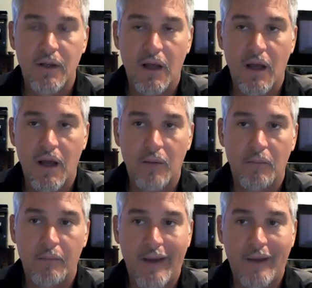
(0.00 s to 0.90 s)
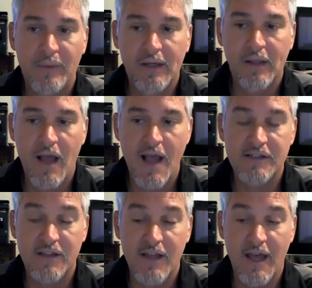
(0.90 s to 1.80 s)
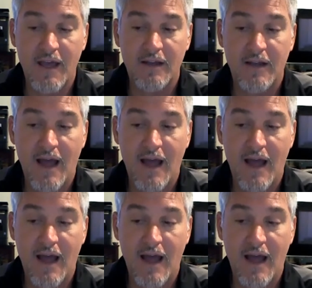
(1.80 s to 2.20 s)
I realized that